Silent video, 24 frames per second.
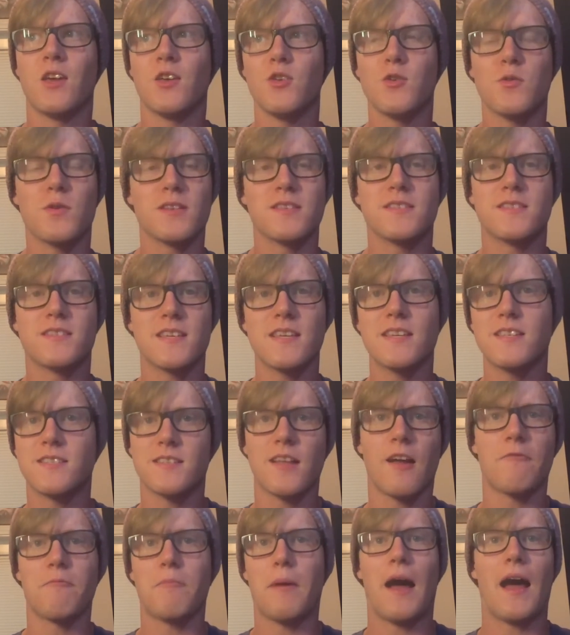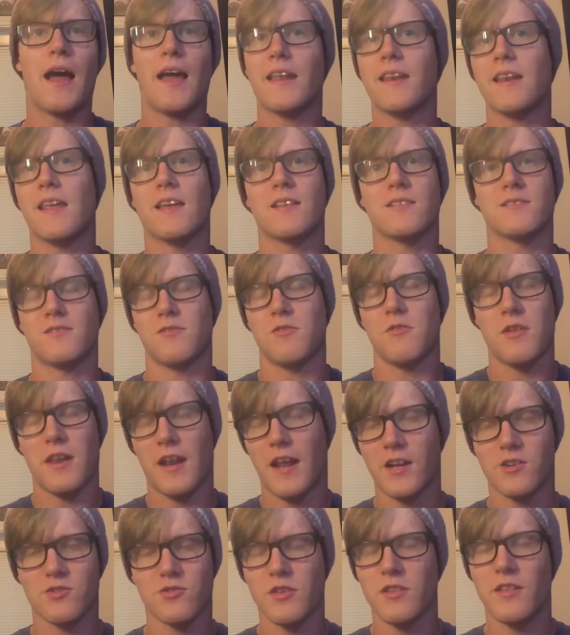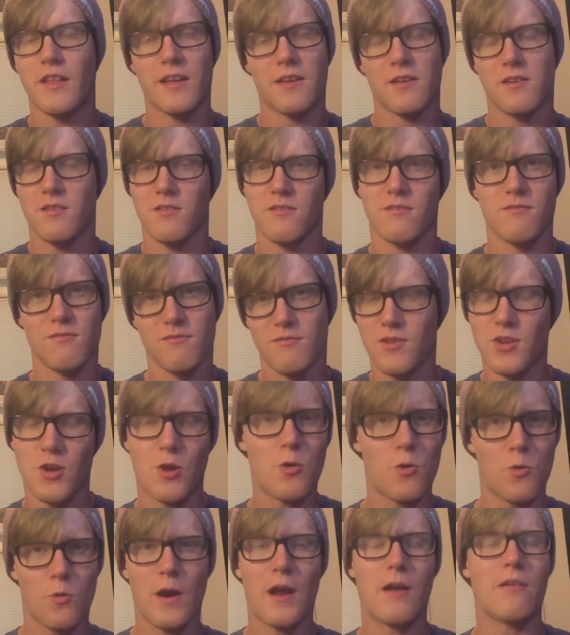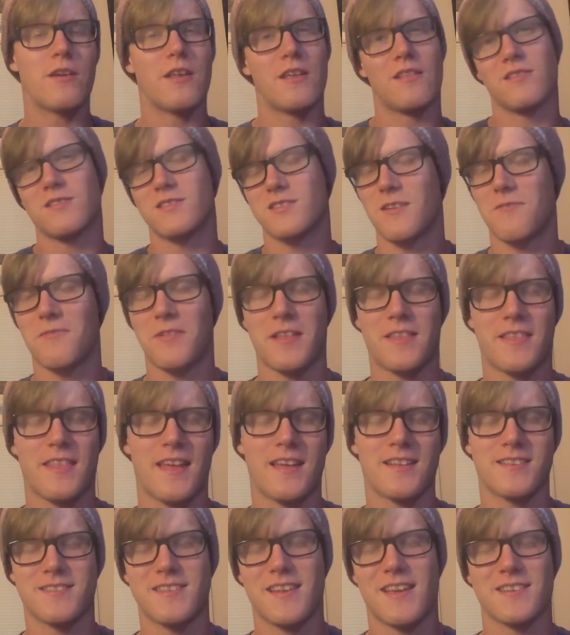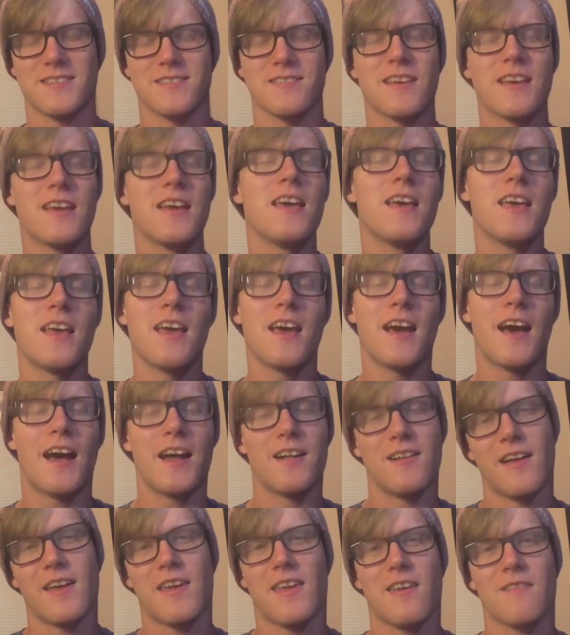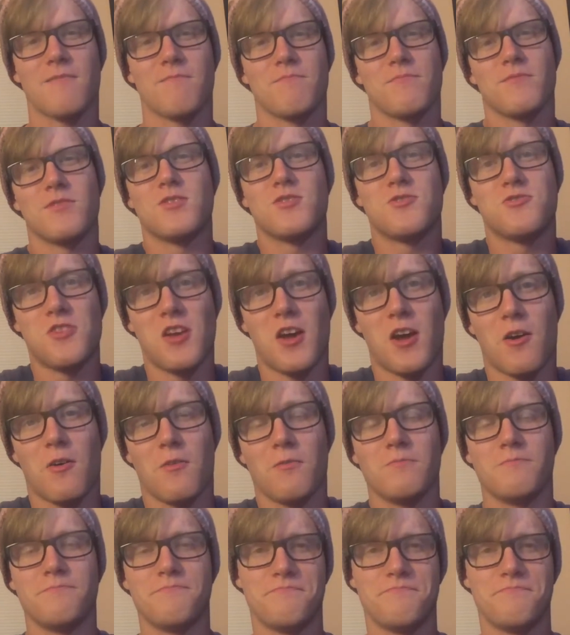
can see stuff behind it, so you can actually like go around it and stuff like that. It's nice. I like it. So,